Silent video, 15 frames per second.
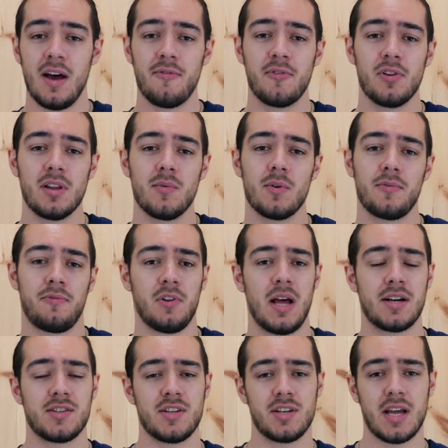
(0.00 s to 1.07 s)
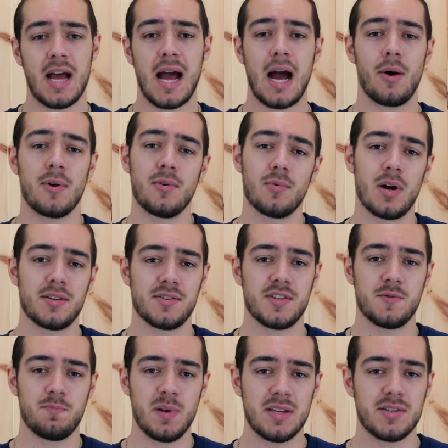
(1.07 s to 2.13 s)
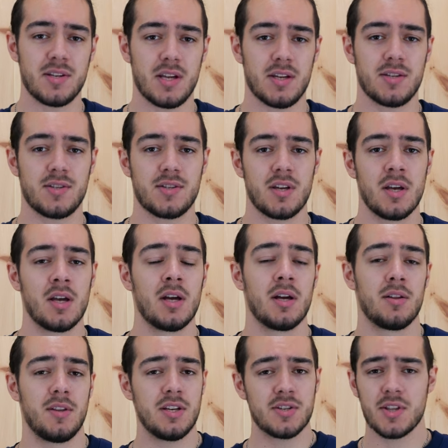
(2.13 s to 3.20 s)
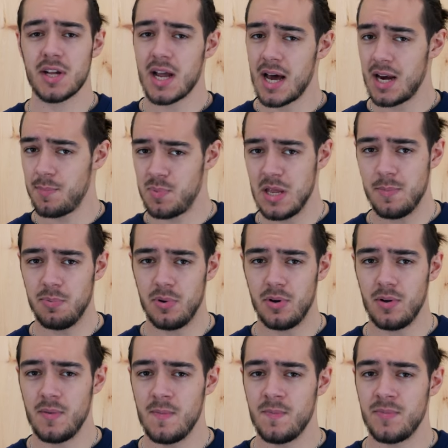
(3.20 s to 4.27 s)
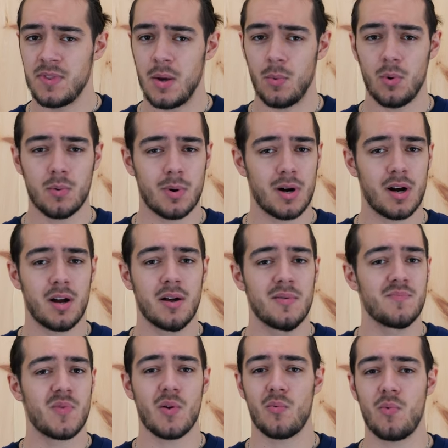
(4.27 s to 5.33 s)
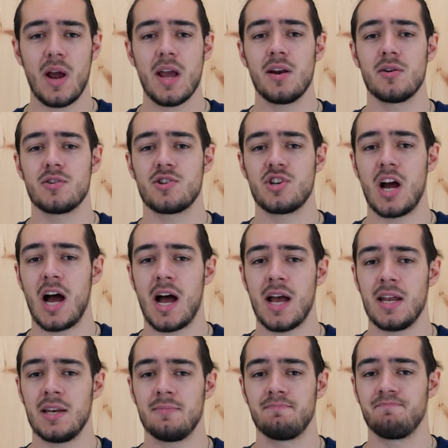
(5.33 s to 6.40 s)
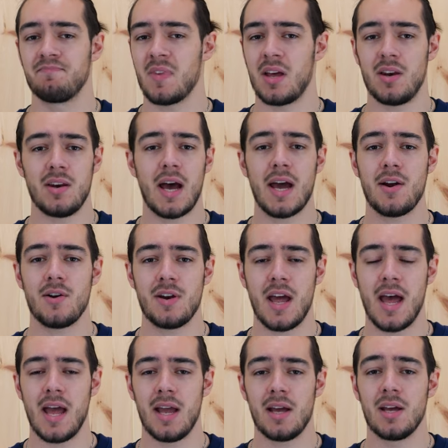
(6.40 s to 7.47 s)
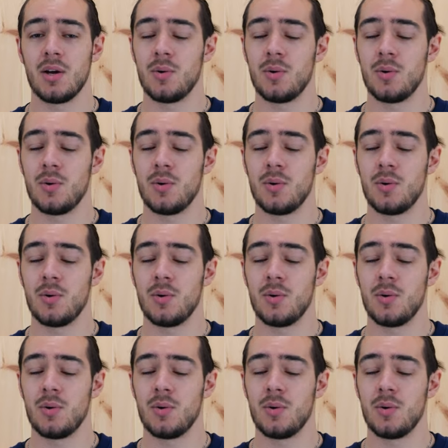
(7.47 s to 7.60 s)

definitely reflects into how he runs his business. These are the kind of people that will work rain or shine, night or day,